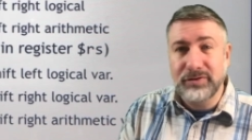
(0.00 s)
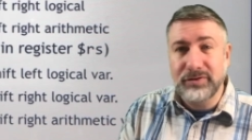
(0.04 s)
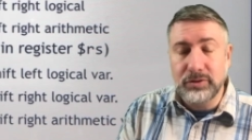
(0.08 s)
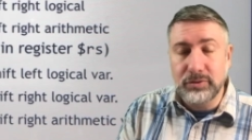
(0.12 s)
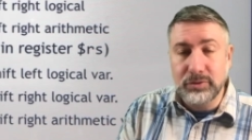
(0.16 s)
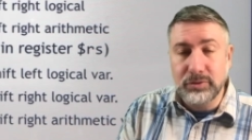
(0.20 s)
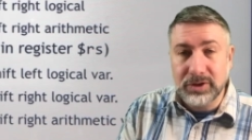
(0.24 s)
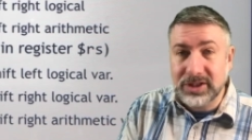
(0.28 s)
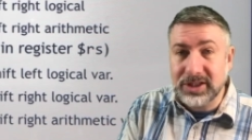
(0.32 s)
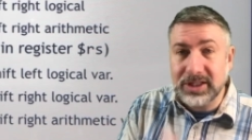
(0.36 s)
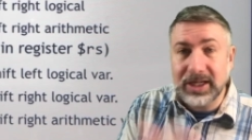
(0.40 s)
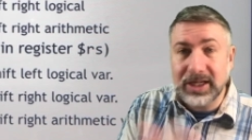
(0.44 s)

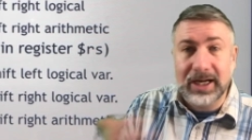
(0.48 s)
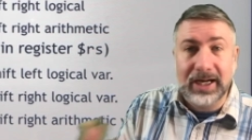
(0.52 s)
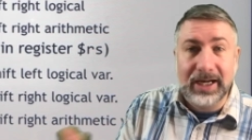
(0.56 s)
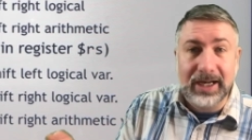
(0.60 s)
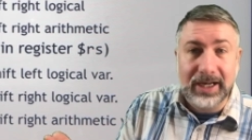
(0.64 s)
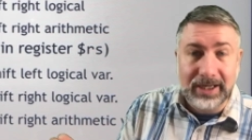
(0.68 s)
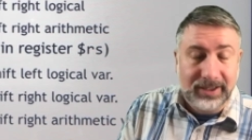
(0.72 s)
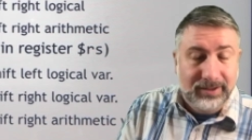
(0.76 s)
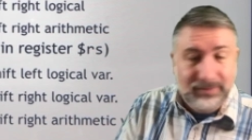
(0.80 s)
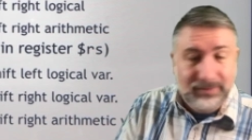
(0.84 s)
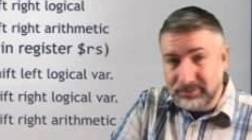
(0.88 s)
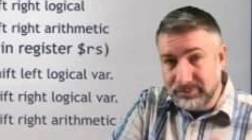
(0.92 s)
you
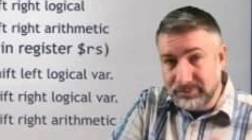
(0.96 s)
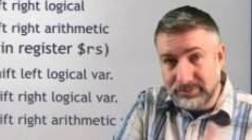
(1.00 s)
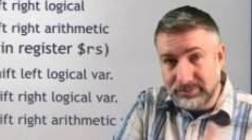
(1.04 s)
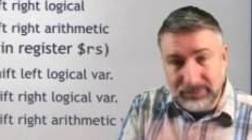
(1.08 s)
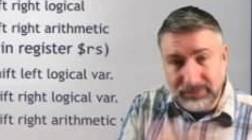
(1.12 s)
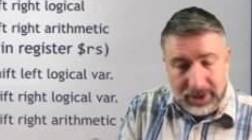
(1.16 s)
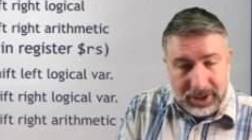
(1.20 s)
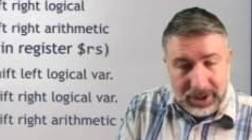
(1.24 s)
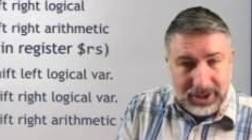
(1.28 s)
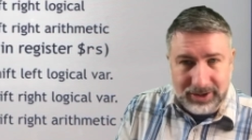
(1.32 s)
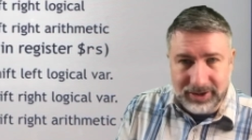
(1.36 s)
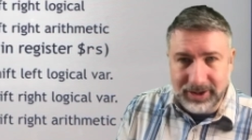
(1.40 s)
decide
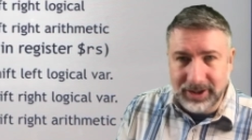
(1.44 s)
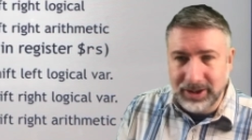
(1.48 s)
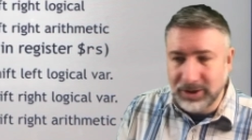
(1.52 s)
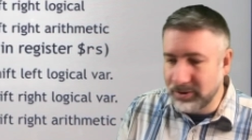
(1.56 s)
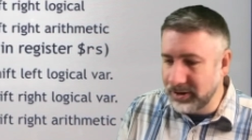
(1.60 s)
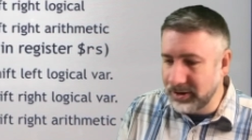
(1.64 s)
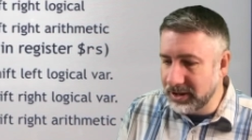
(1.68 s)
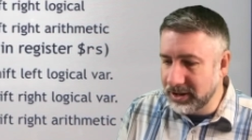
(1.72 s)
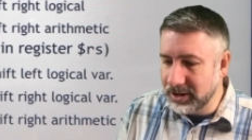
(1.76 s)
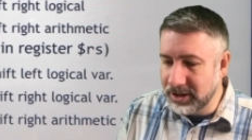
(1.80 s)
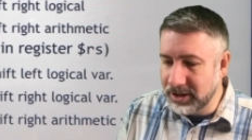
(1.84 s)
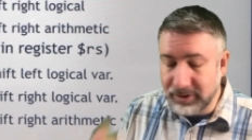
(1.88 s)
that you
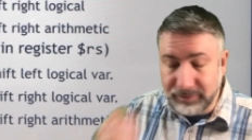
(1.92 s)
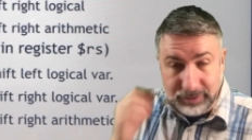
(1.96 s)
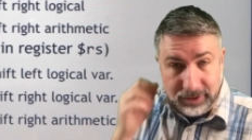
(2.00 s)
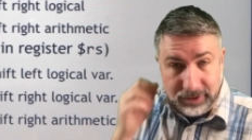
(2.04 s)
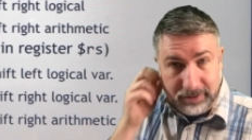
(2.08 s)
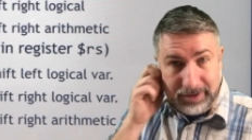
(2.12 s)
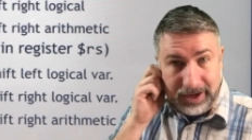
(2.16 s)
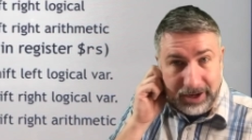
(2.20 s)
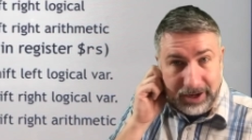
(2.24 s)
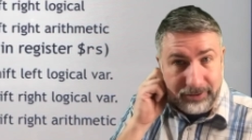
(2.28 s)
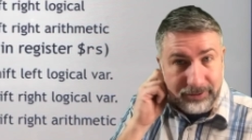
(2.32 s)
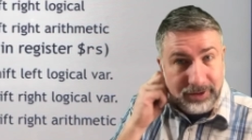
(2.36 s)
need a different
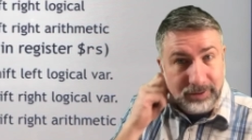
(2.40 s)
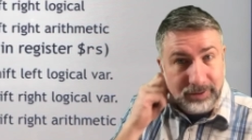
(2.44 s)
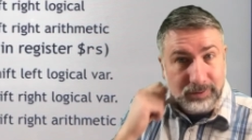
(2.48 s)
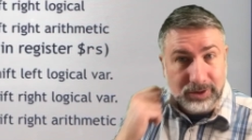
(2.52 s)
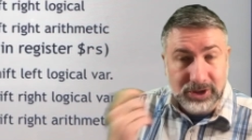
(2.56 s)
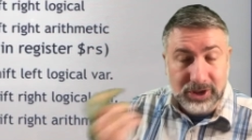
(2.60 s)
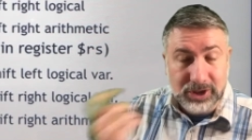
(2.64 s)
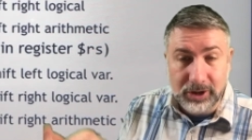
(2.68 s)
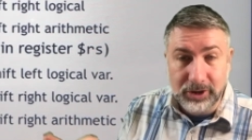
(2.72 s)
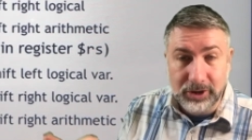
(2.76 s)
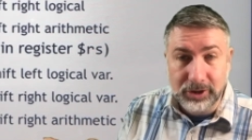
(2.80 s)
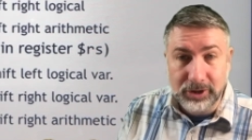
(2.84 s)
amount than
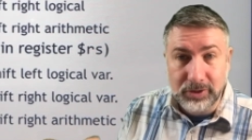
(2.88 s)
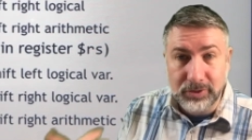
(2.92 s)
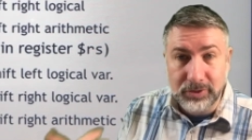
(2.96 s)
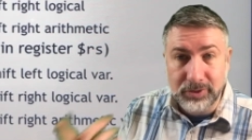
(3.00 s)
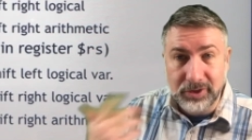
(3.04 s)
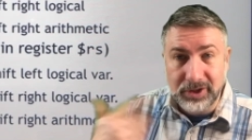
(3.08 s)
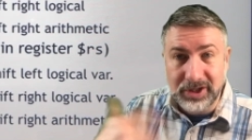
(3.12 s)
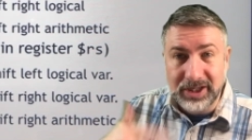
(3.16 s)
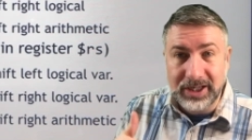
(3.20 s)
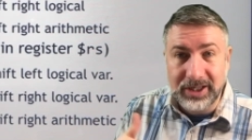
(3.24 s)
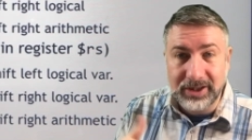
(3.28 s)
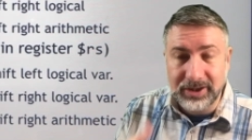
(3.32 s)
what's
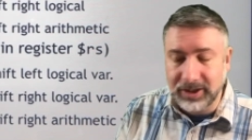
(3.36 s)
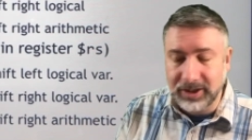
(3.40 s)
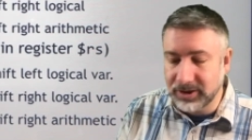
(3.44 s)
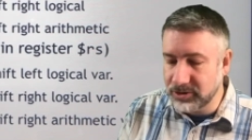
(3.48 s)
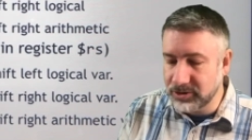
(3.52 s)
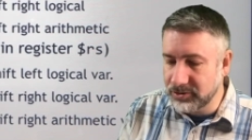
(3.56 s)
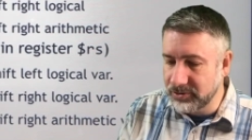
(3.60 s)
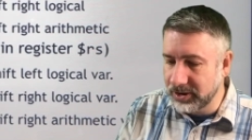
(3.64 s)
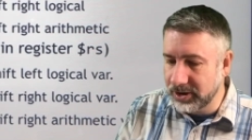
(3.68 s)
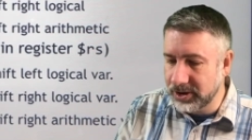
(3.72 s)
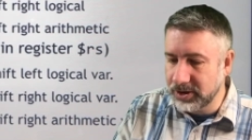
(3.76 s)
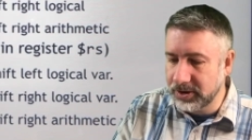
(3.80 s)
hard-coded in the
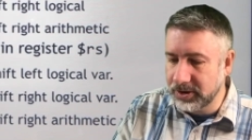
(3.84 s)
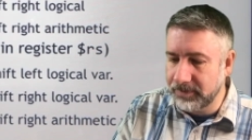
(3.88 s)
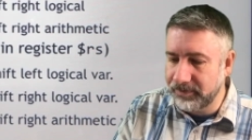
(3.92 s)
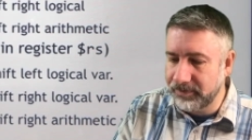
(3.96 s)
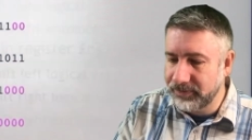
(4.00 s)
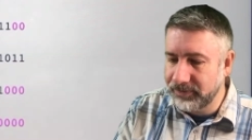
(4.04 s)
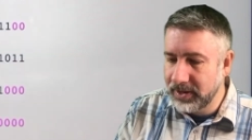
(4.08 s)
instruction.